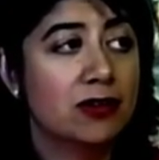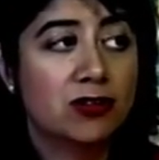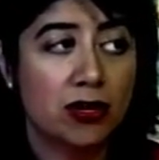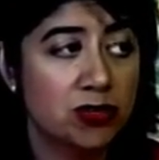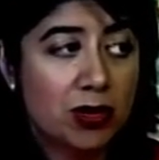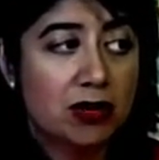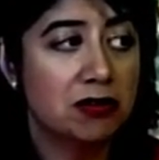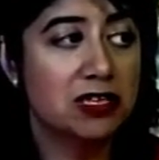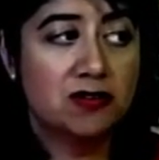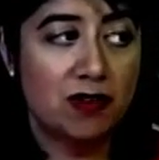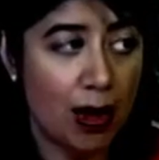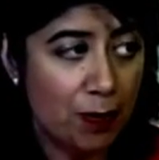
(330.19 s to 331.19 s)
is going to
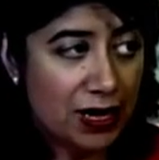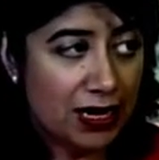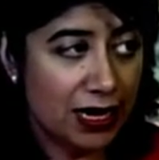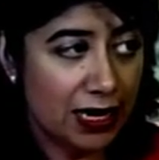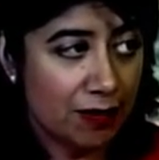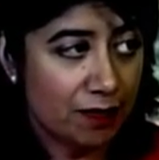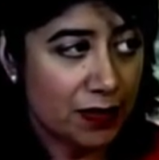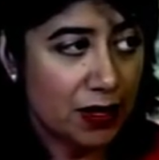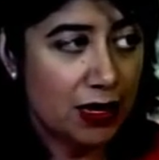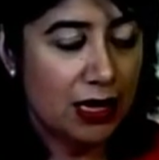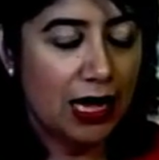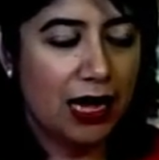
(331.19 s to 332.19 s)
increase rapidly,
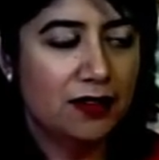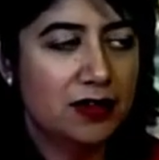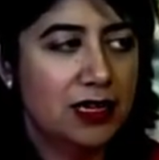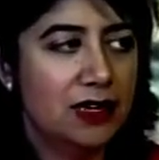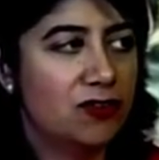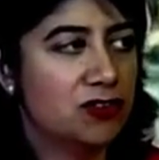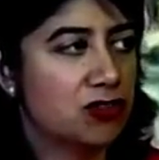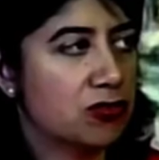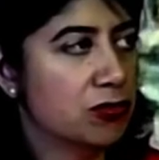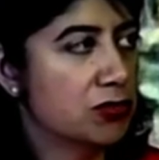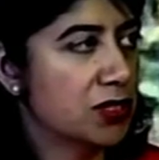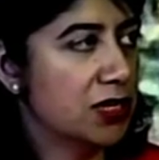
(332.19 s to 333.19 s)
and the need for
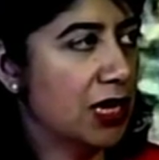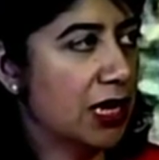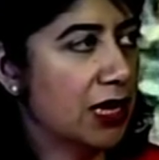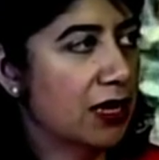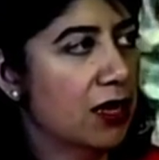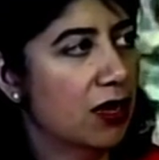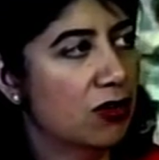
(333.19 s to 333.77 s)
scrutiny.